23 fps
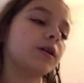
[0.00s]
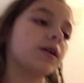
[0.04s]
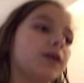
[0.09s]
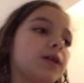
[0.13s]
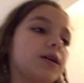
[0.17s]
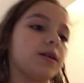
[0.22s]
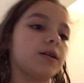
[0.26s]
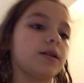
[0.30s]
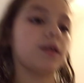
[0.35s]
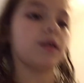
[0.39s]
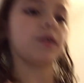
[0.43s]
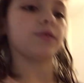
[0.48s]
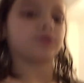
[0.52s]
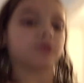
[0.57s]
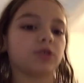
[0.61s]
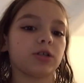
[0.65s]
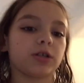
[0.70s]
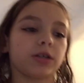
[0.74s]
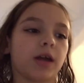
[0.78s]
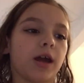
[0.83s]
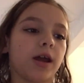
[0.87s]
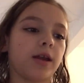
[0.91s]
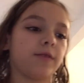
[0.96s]
And I was
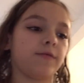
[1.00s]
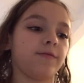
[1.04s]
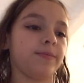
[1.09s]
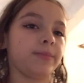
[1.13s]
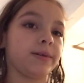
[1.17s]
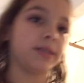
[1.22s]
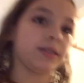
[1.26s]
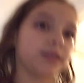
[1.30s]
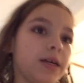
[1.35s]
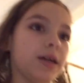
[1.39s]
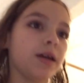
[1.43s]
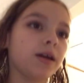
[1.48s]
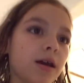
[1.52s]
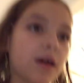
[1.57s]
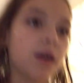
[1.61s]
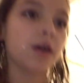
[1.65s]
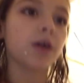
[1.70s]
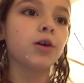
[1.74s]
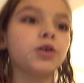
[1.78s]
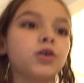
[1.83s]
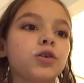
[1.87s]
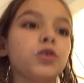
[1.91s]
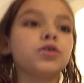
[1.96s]
just kind of busy.
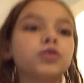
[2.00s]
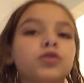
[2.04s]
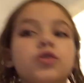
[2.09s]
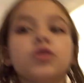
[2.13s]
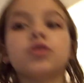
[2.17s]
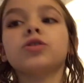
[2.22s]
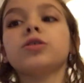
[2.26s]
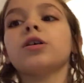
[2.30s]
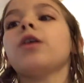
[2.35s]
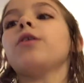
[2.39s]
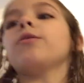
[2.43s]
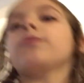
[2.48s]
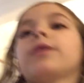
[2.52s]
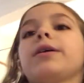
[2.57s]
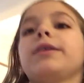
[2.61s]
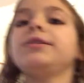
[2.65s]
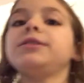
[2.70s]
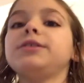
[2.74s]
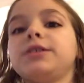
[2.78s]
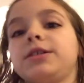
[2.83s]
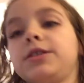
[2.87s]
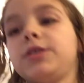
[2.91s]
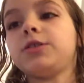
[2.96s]
So I
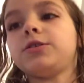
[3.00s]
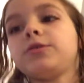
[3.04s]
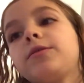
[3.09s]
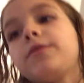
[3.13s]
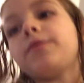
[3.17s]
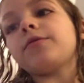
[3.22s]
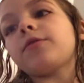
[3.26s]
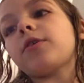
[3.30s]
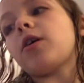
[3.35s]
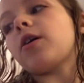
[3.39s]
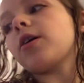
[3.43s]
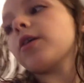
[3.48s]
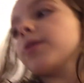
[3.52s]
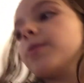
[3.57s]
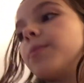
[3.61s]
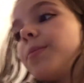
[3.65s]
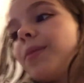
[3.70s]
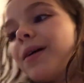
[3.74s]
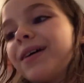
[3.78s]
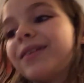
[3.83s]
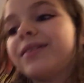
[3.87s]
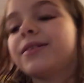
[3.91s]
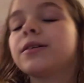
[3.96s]
didn't do a vlog,
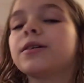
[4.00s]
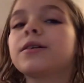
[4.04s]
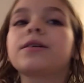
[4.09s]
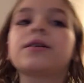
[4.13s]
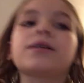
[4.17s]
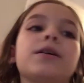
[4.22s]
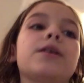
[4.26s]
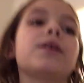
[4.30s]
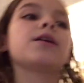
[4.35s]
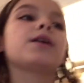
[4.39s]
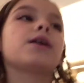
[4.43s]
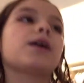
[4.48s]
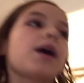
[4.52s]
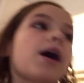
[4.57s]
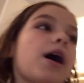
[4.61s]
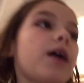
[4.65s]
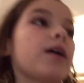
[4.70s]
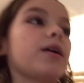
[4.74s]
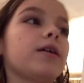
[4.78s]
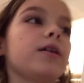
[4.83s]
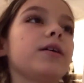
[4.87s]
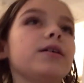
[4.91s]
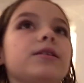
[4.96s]
but
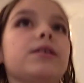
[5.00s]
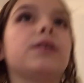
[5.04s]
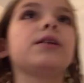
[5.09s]
it